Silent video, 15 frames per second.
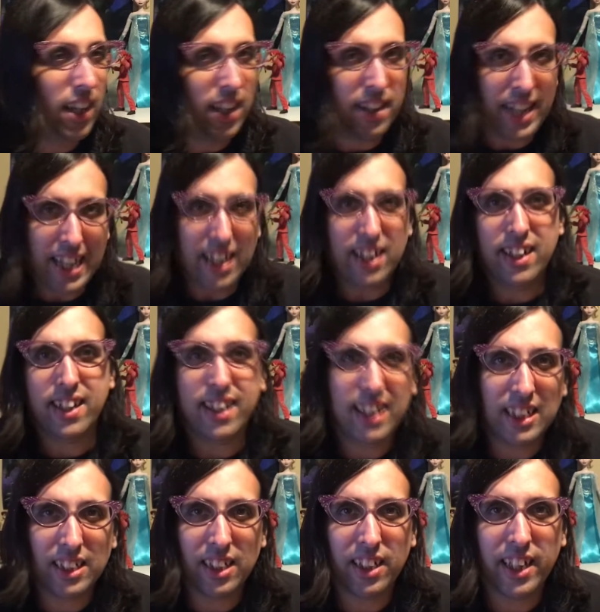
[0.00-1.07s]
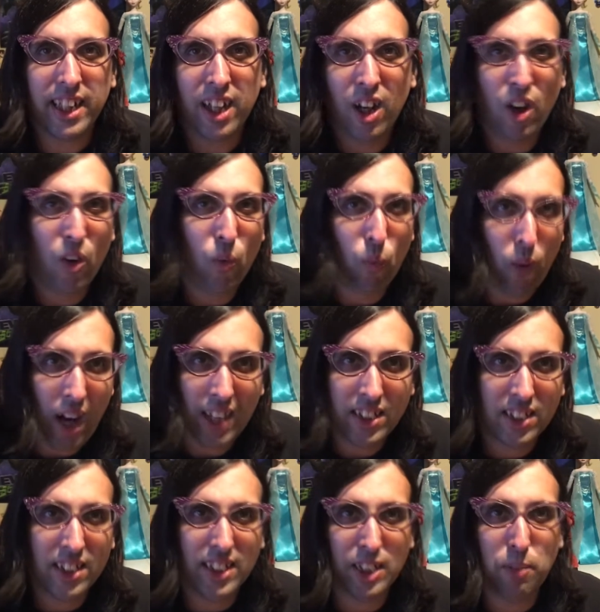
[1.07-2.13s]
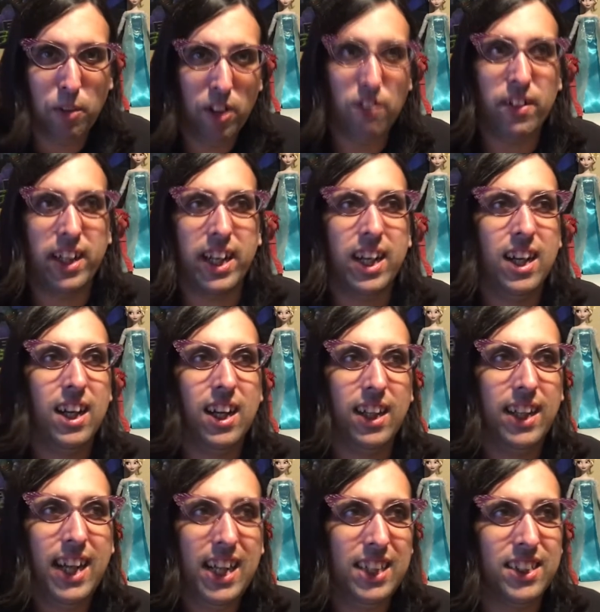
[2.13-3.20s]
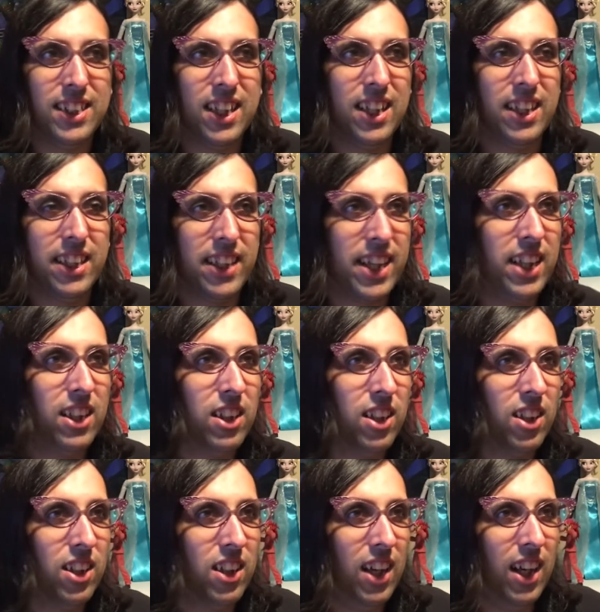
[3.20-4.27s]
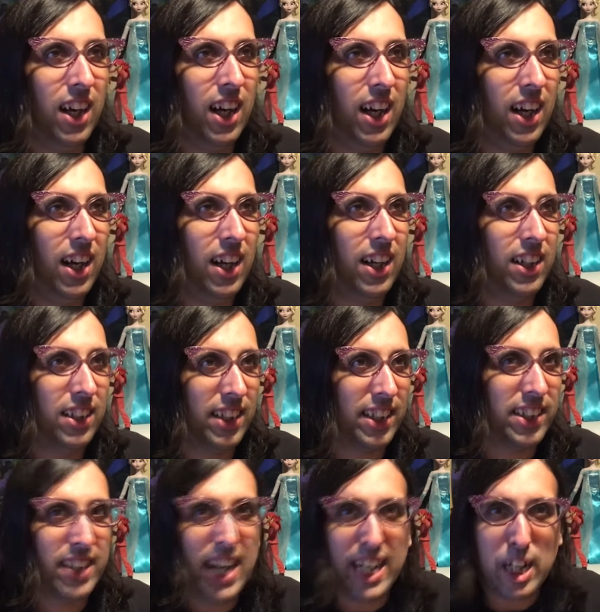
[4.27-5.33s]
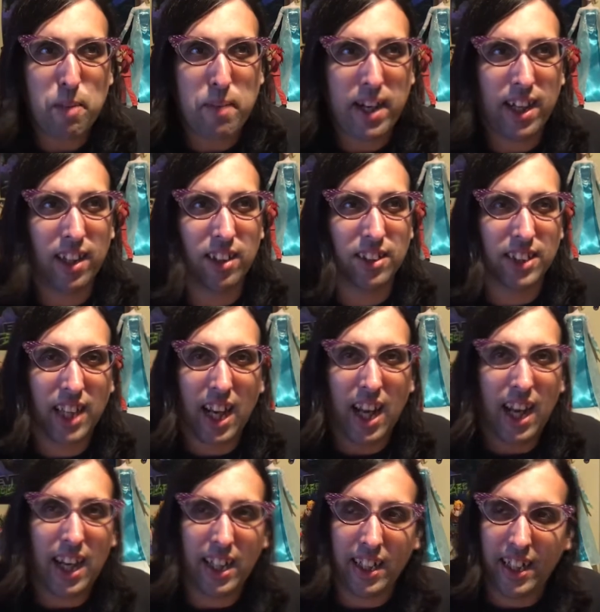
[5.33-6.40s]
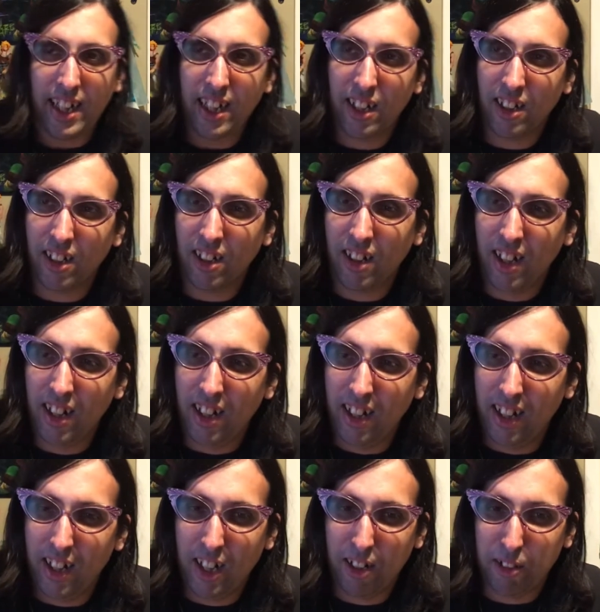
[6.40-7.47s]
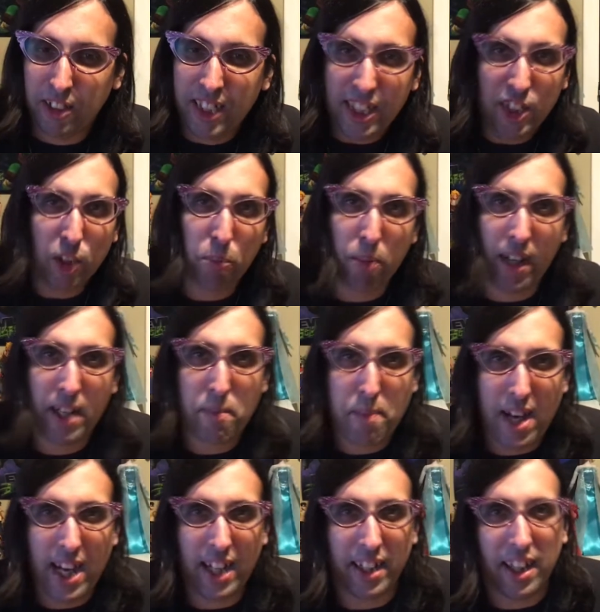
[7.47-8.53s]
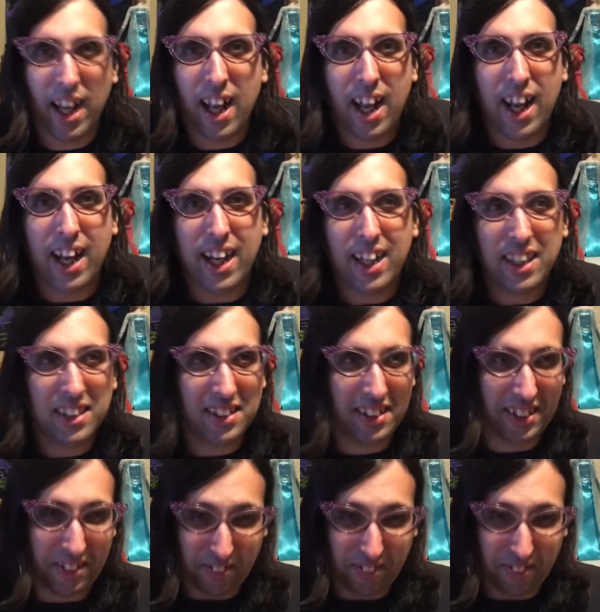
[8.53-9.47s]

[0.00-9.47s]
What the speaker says: they can easily watch this movie. It has killer like teddy bears and killer gingerbread men, and